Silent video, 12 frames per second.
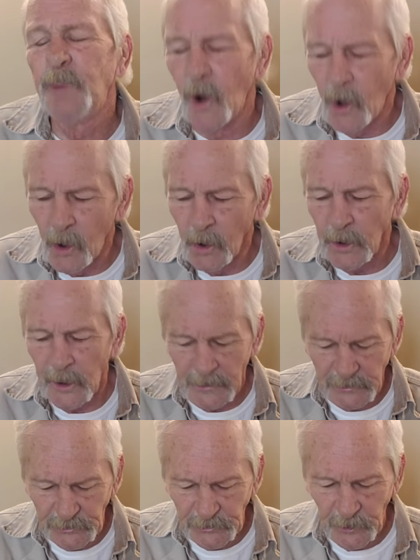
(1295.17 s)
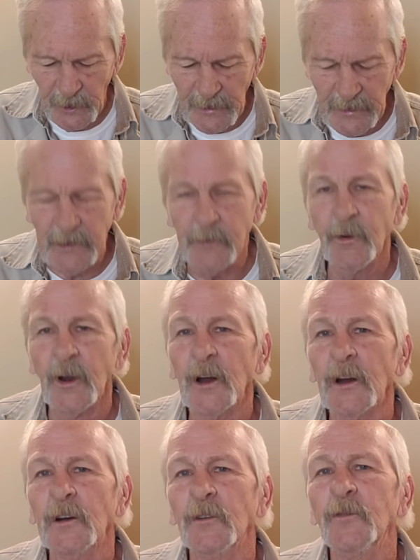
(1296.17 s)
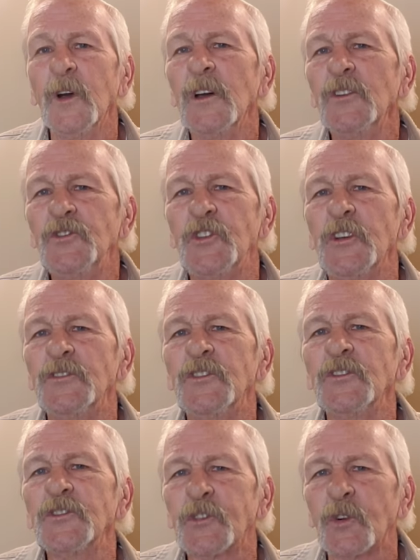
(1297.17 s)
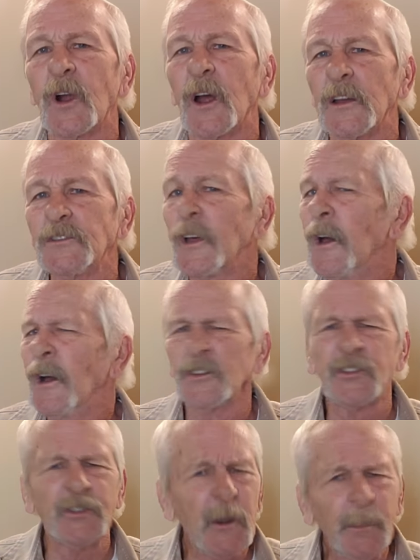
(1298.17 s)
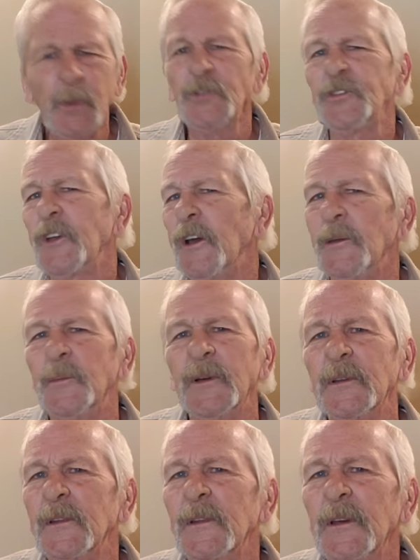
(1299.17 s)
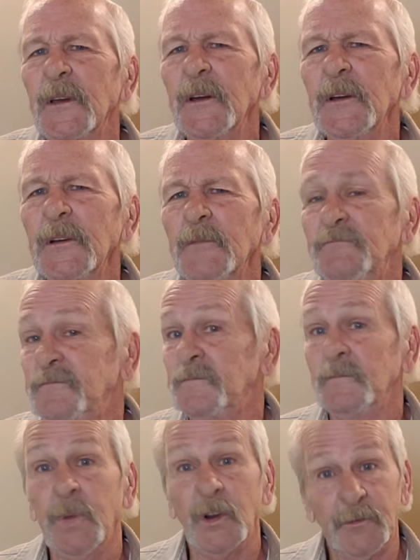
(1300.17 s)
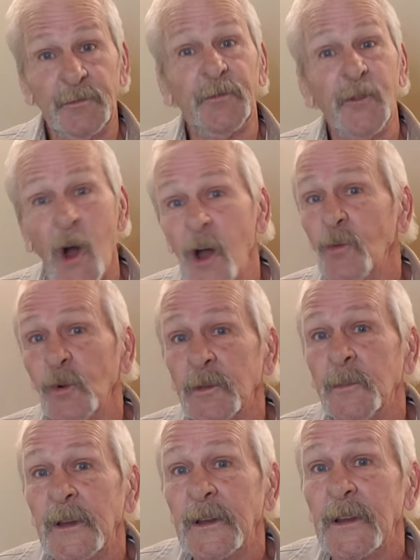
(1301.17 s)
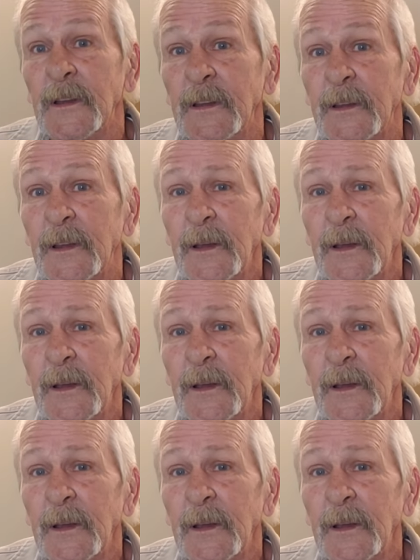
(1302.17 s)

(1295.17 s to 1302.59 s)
Paul, a slave of Jesus Christ. A simple statement, but fraught with meaning.